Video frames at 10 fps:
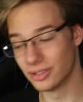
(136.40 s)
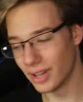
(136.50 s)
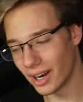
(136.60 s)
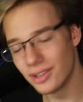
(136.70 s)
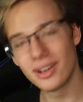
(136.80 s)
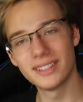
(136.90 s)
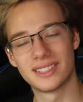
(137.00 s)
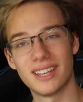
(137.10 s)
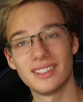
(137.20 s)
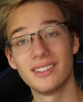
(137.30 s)
D are you guys
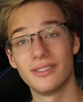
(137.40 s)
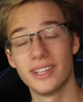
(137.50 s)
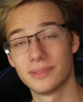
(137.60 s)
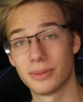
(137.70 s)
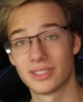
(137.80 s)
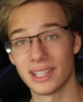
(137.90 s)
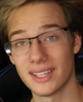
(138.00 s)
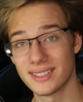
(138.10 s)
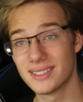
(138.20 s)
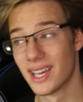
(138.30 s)
getting Facebook's
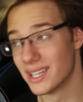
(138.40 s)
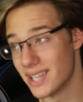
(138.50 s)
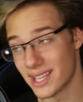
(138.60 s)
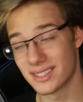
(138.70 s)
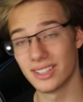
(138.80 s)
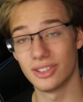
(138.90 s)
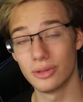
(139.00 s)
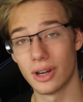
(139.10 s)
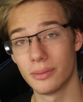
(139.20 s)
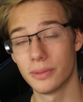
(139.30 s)
glasses? Yes, they do
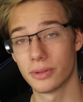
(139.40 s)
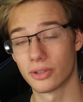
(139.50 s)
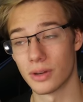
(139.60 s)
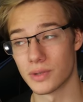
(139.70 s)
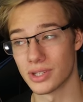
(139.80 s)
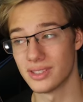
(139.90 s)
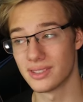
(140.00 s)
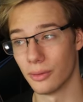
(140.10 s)
come with prescriptions